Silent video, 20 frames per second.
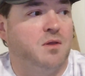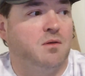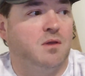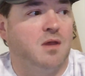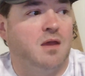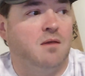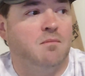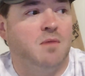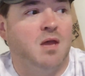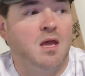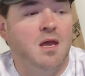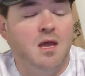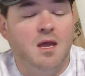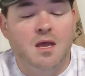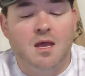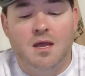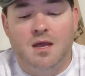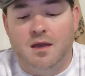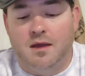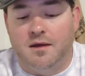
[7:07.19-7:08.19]
Okay,
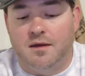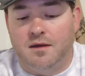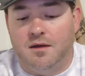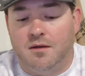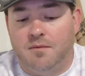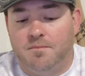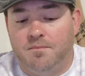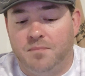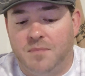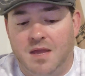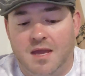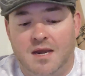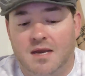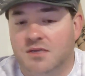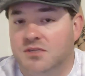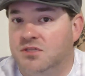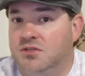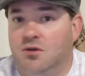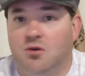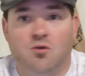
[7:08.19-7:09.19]
and
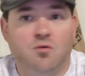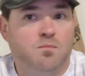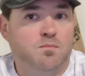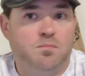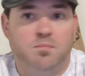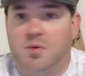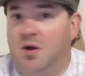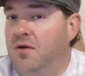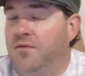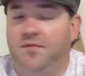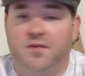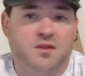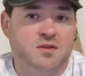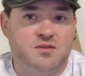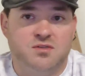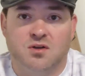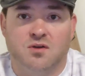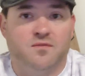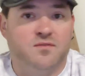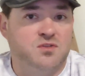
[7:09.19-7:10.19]
it's still
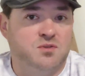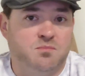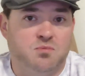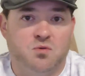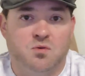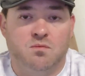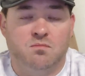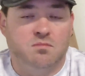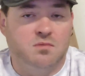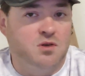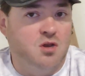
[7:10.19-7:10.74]
perfectly serviceable,